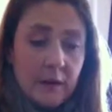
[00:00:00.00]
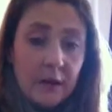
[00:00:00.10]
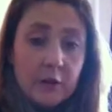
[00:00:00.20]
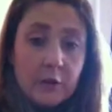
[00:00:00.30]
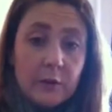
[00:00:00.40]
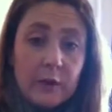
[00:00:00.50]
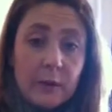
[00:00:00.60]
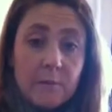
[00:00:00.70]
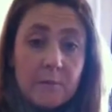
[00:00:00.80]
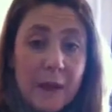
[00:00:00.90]

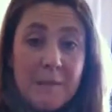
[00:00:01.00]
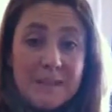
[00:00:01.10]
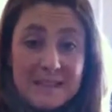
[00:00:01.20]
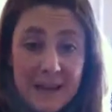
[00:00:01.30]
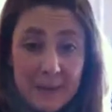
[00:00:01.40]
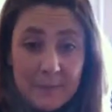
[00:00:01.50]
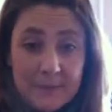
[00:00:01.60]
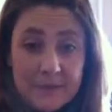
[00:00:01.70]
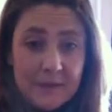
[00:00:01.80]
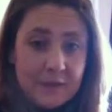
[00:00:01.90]
including baby
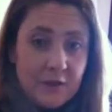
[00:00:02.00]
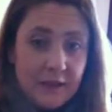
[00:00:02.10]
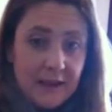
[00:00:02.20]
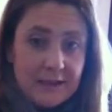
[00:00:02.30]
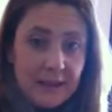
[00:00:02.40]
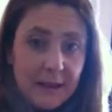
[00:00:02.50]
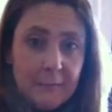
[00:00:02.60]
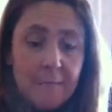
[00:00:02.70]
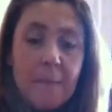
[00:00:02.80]
steps, and I'll show you that in a second.